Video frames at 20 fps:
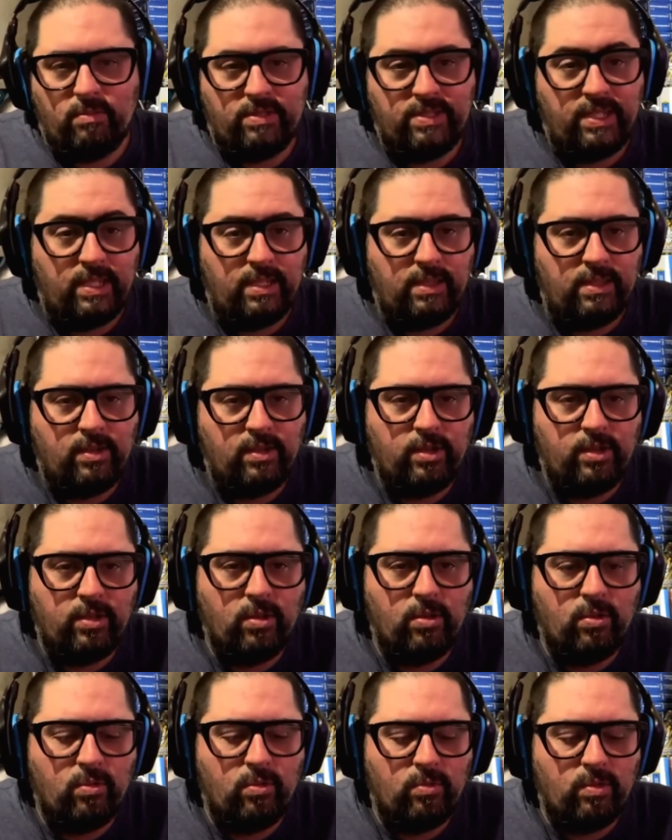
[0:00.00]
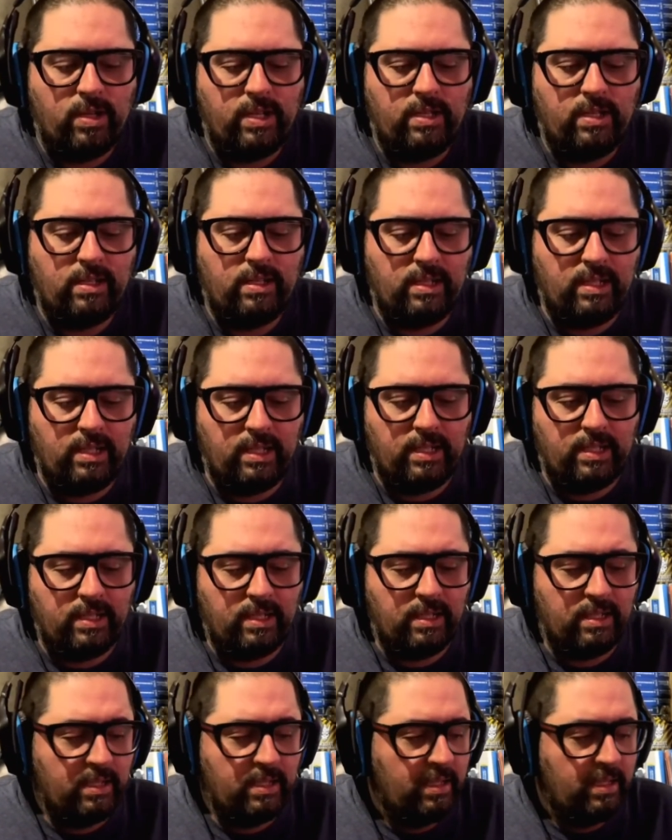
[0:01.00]
And there you go, right?
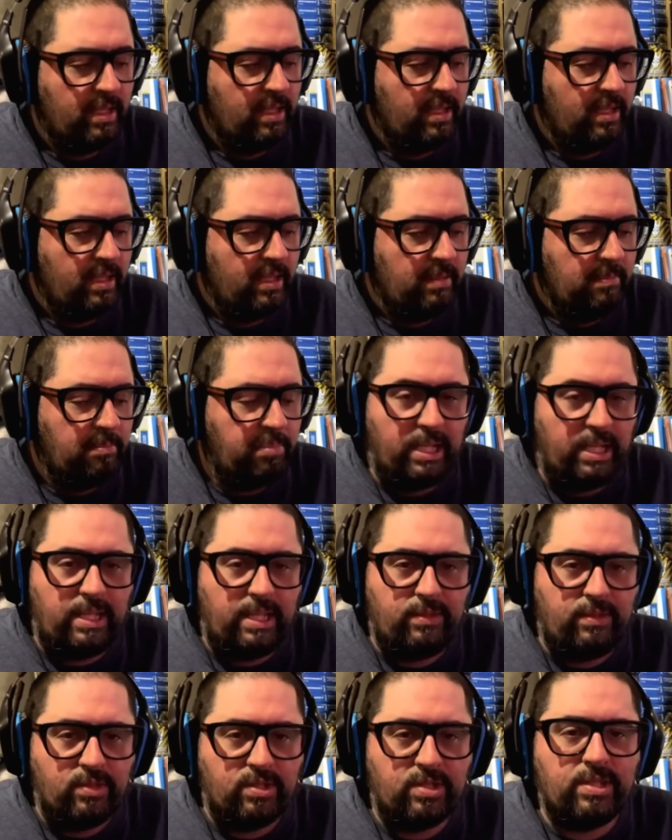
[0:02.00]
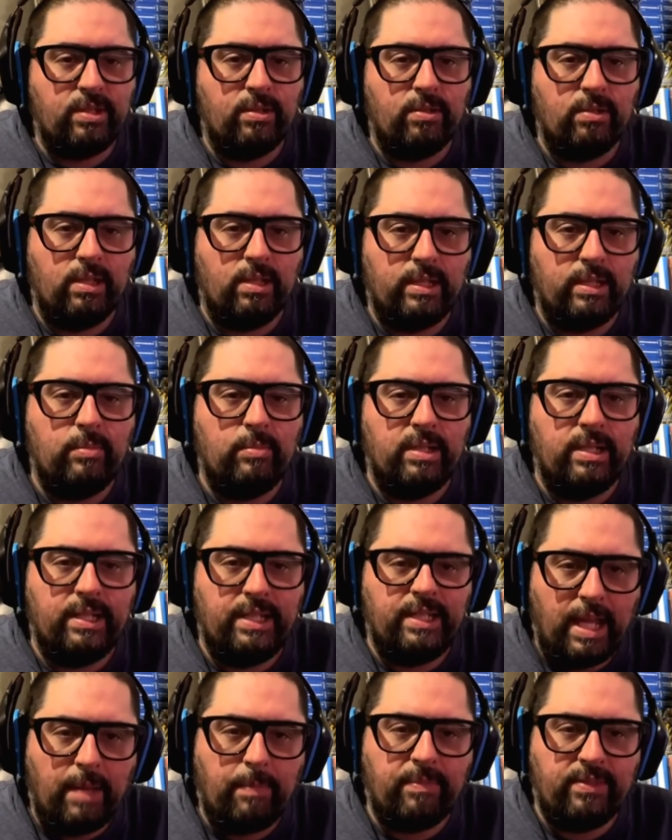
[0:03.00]
But there's still a little bit of
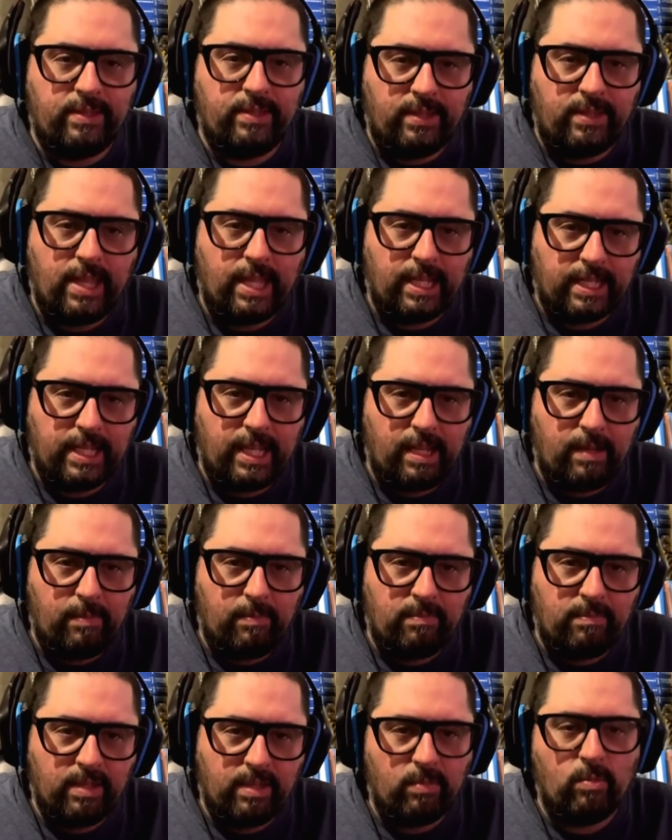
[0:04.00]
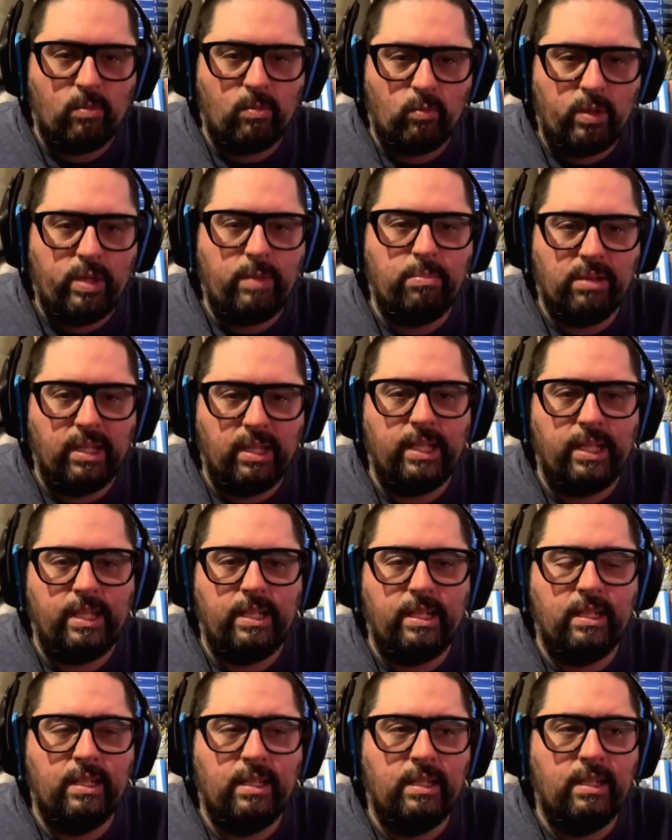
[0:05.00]
depth to that game. Like when we played,
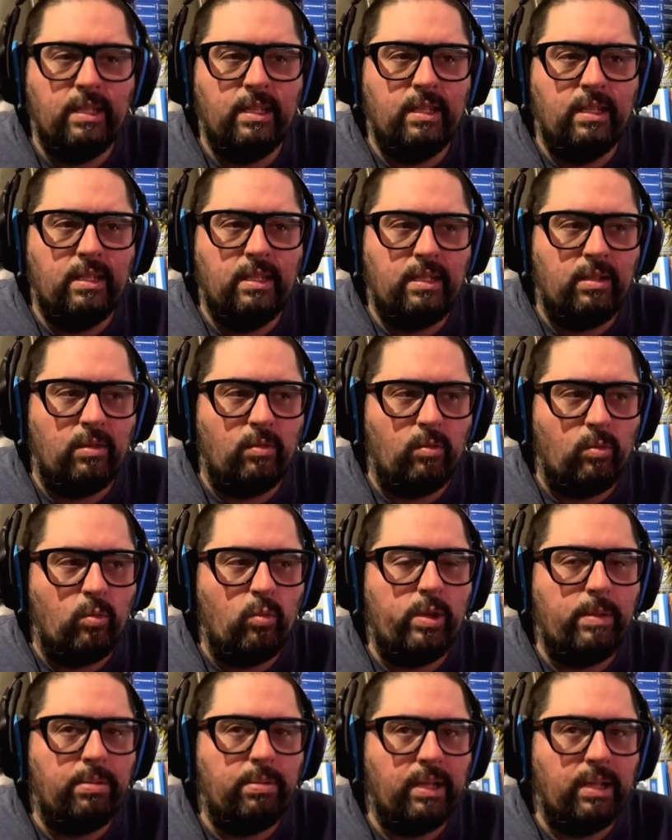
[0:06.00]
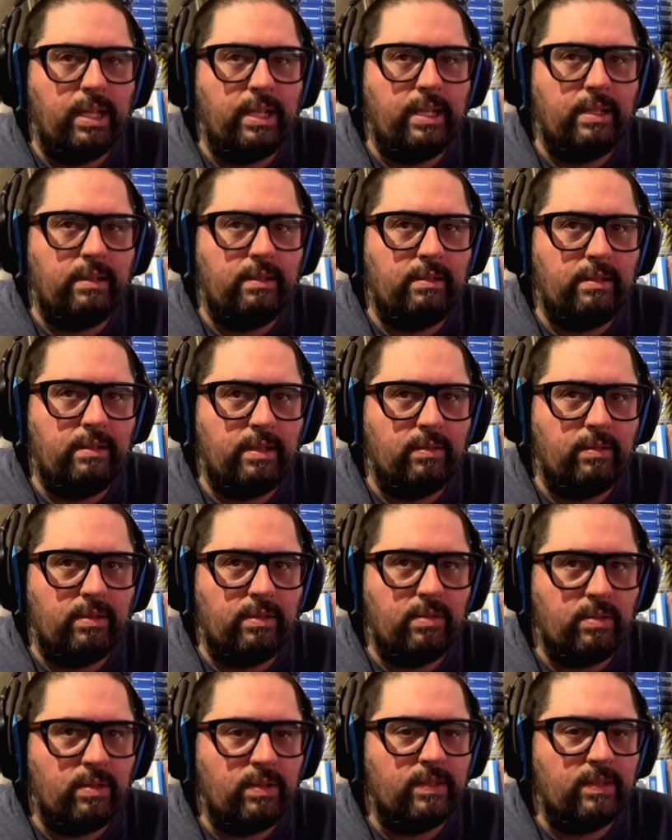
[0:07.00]

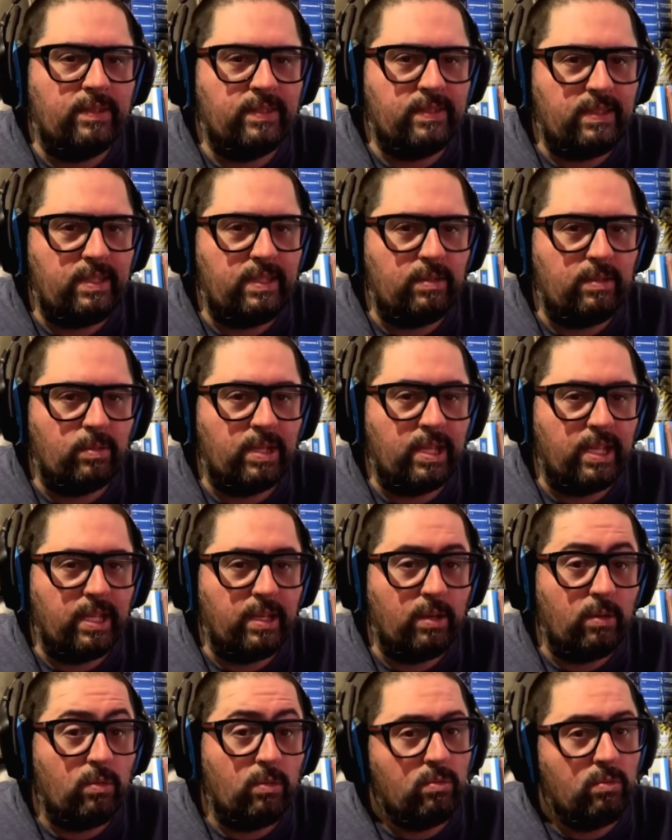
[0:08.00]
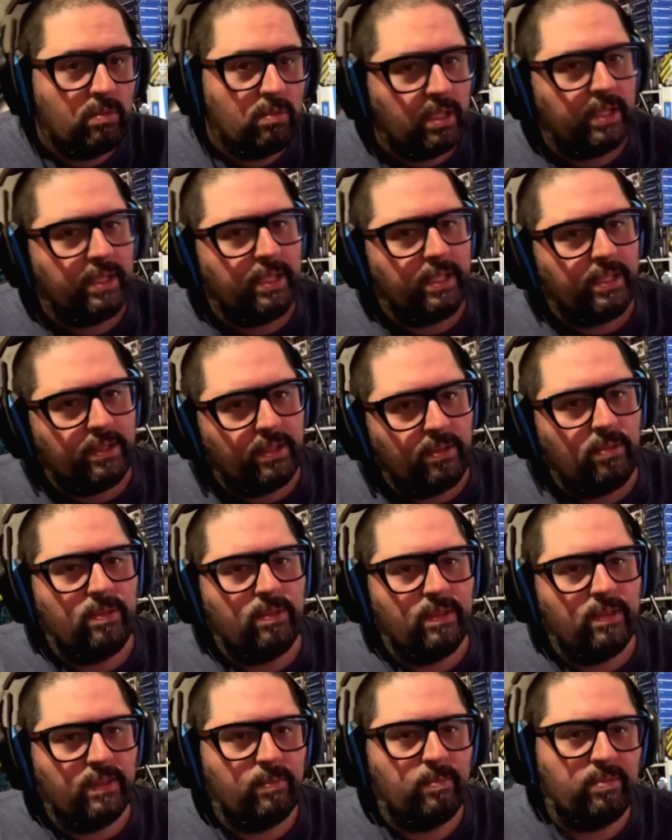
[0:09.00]
you can see, okay, I need to do
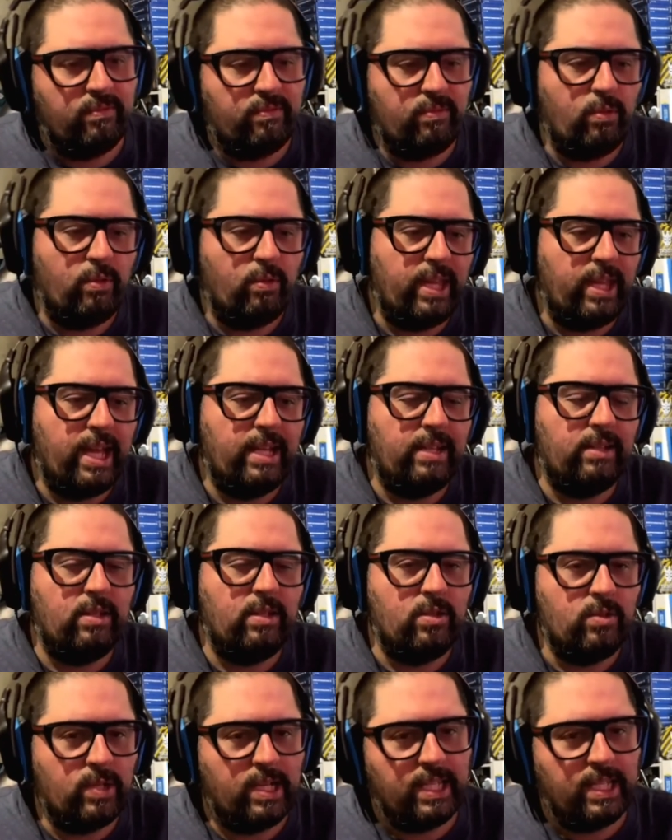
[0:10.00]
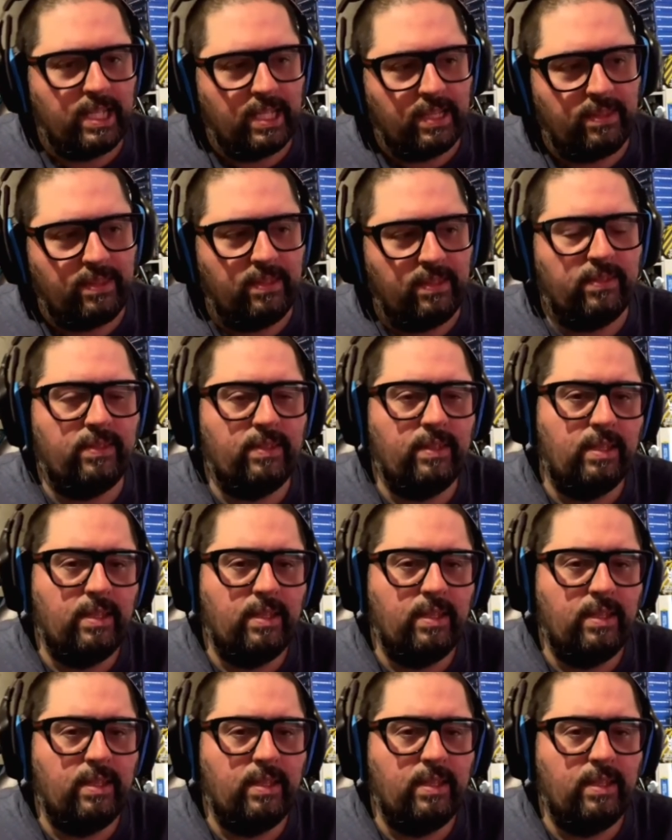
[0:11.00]
this before that to try to get this.